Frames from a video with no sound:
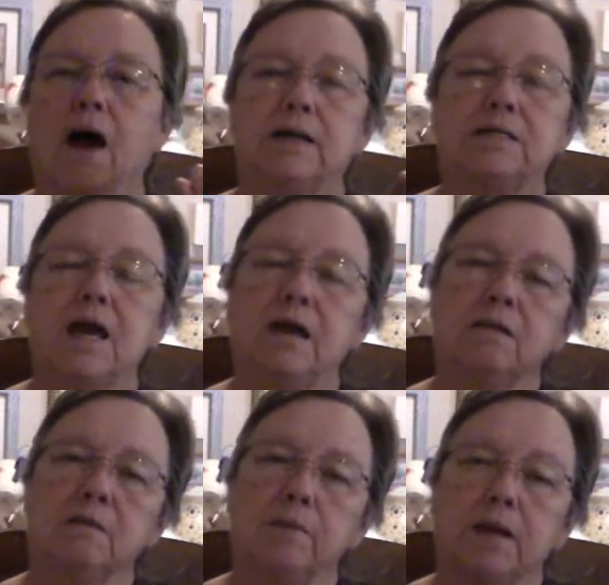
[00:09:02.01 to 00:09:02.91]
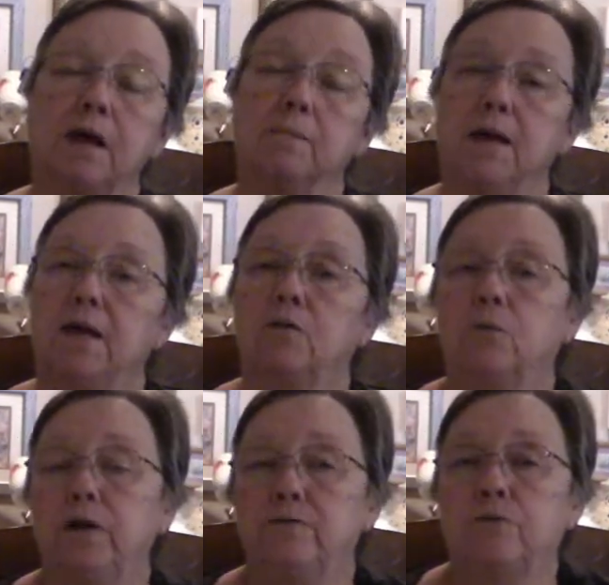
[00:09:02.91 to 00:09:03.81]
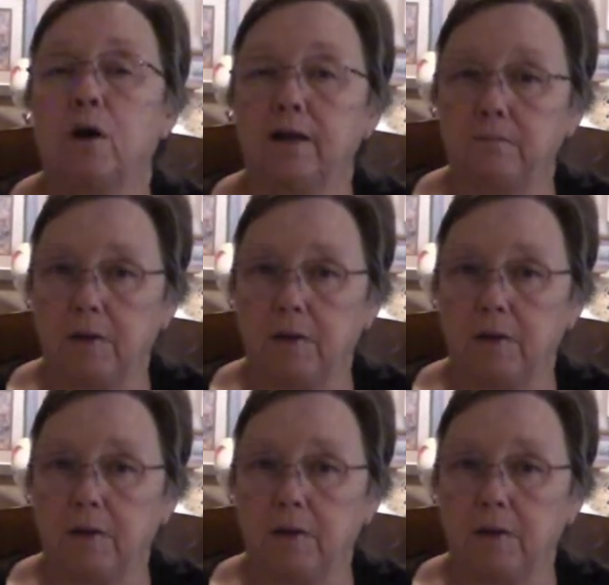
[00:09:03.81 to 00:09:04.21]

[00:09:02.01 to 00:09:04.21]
I take them and I make refried